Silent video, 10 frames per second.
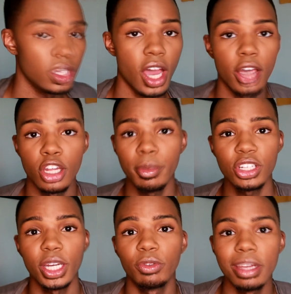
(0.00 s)
Y'all don't be
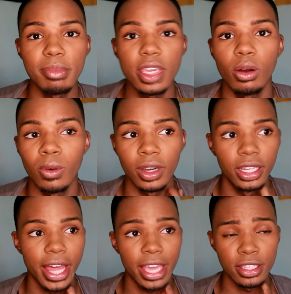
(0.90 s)
trying to read me
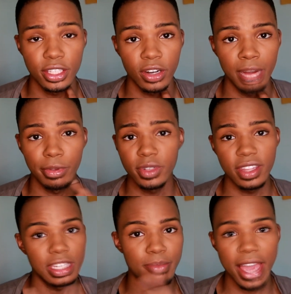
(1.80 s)
on like Instagram if you
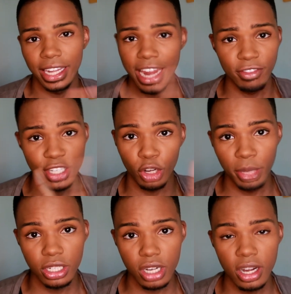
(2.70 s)
see this bag in every single
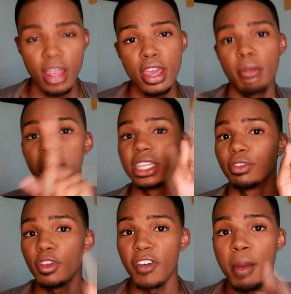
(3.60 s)
picture, because
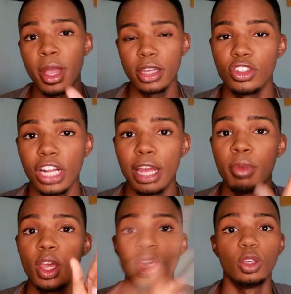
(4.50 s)
if you follow
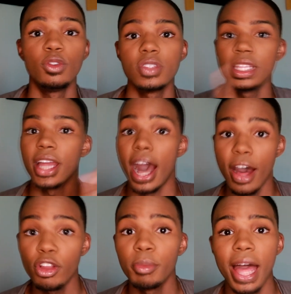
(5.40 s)
Instagram, you've seen the
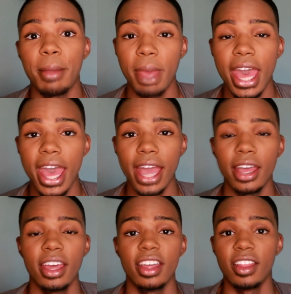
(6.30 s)
other black
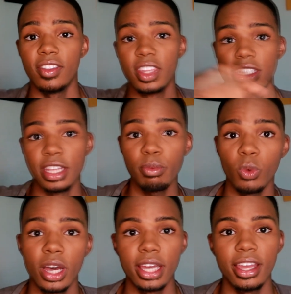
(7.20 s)
bag, the zip
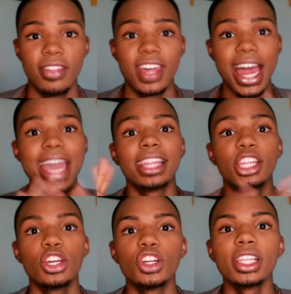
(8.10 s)
one that I
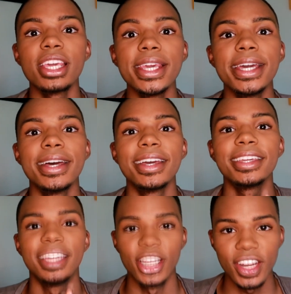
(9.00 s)
literally
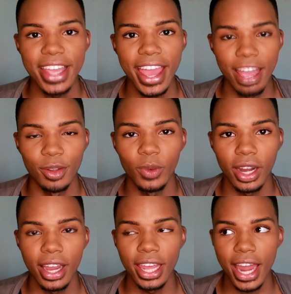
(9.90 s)
carry
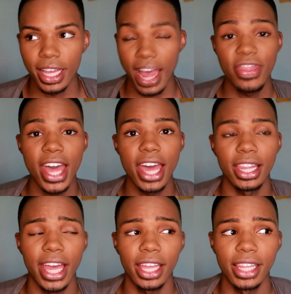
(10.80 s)
everywhere. And I got
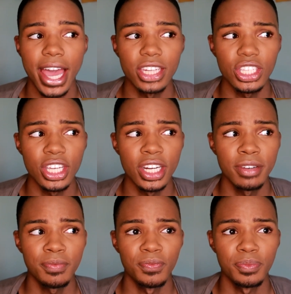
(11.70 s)
that like last
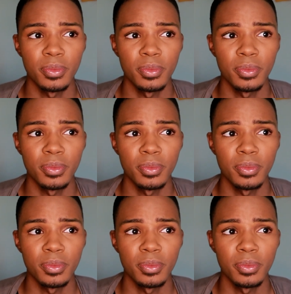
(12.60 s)
year.